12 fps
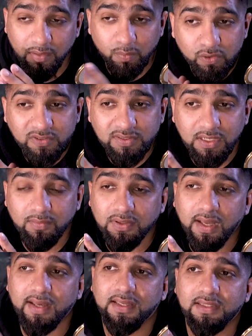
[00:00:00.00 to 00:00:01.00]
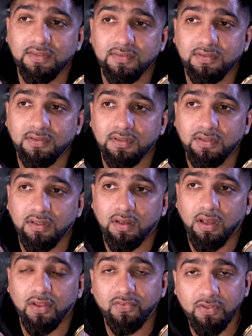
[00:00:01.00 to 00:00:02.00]
and as a Muslim, that is
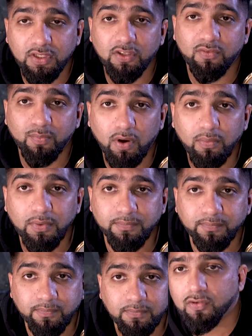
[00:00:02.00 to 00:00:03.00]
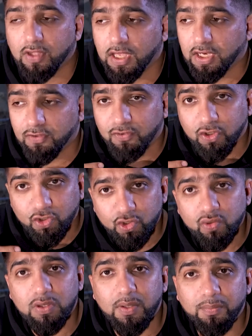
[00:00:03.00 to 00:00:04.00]
a serious problem. So, and if
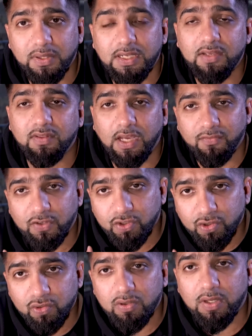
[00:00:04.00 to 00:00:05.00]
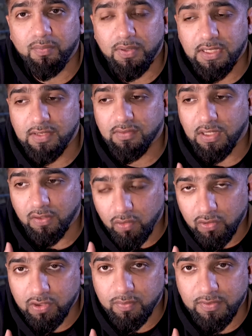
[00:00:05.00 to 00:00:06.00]
you truly believe that, if you truly believe
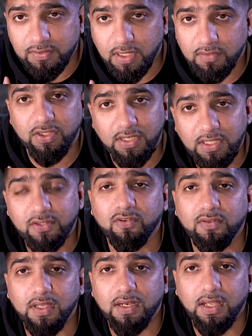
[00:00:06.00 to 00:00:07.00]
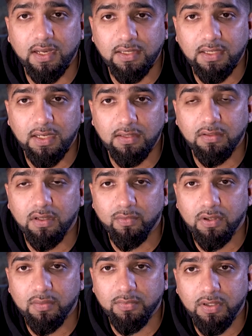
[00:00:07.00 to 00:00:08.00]
that the only salvation is to say, La ilaha
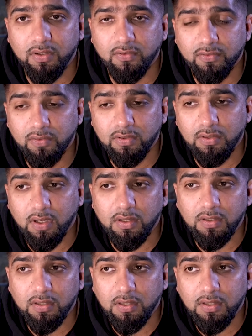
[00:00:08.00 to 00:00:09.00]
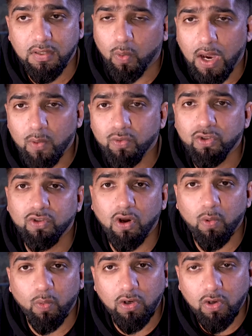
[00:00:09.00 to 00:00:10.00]
illallah Muhammad Rasulullah, why
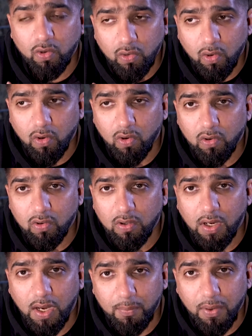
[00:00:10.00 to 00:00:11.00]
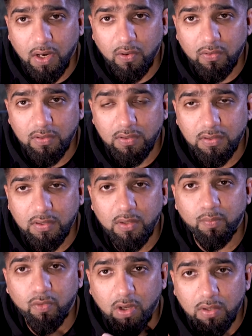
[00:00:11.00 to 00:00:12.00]
would you not want to know about
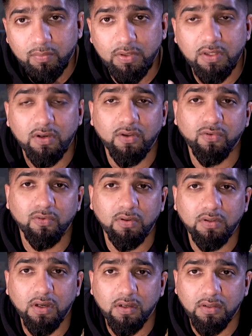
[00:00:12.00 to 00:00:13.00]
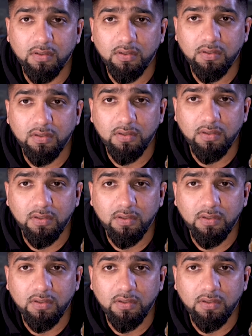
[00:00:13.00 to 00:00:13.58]
Muhammad Rasulullah?